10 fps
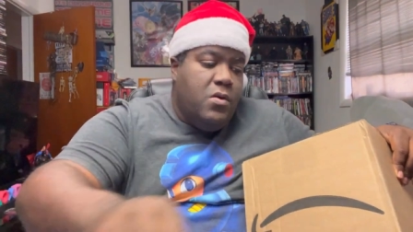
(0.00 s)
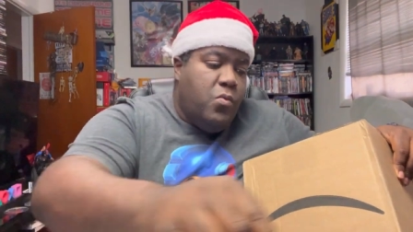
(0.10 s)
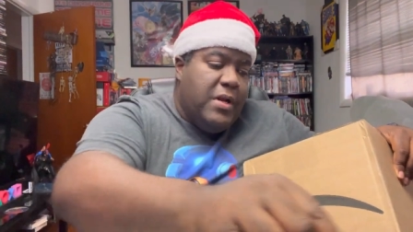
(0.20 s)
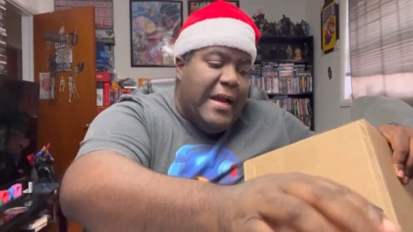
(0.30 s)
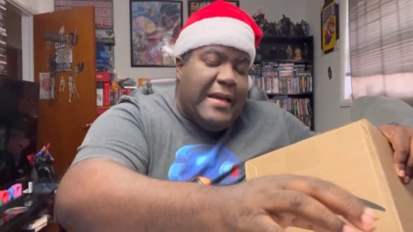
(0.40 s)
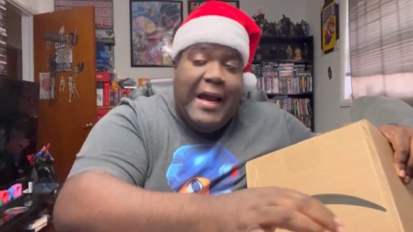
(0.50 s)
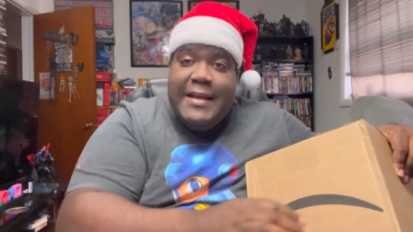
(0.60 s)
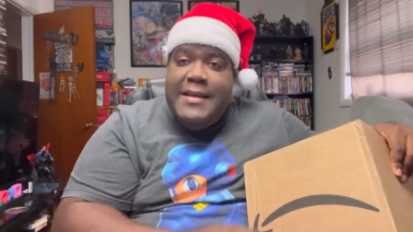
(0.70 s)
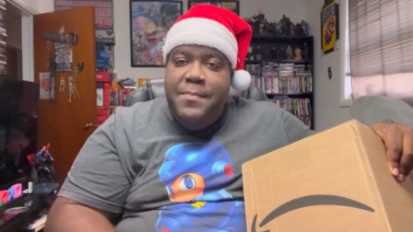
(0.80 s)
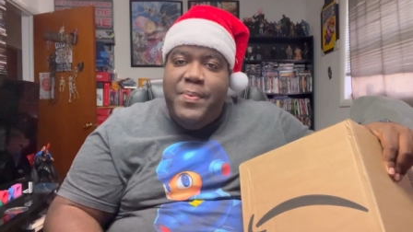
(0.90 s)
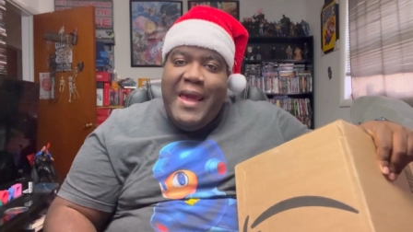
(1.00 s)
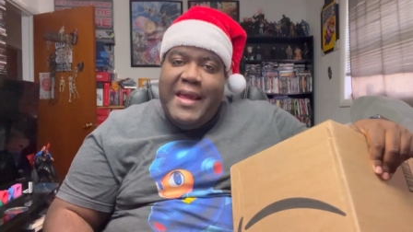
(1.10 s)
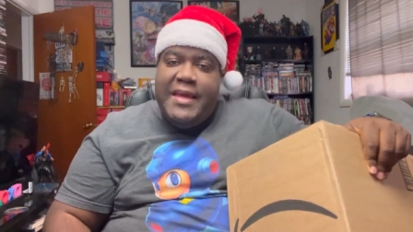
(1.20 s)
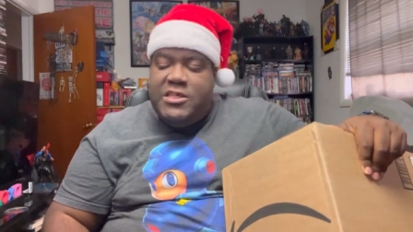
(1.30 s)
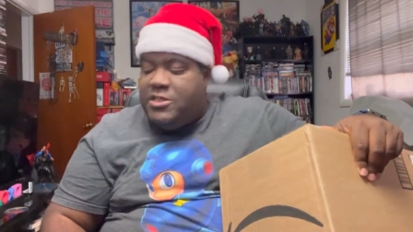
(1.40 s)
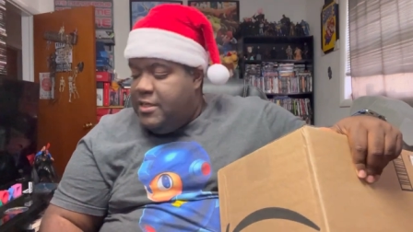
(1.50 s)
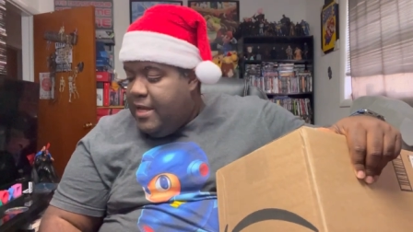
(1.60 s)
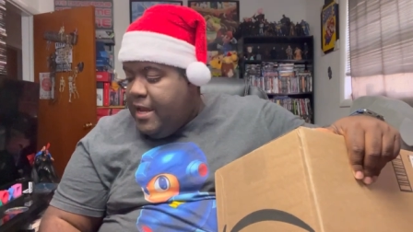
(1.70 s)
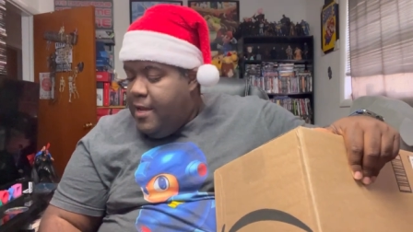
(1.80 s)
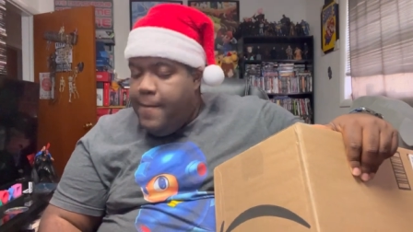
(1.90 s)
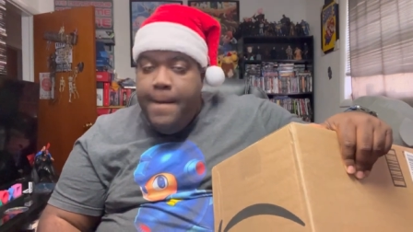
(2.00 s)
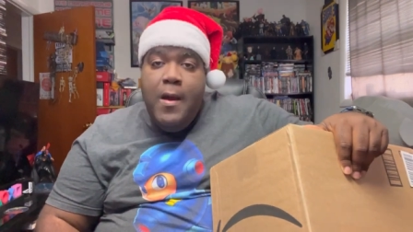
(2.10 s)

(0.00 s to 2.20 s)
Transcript: what I got in the package today.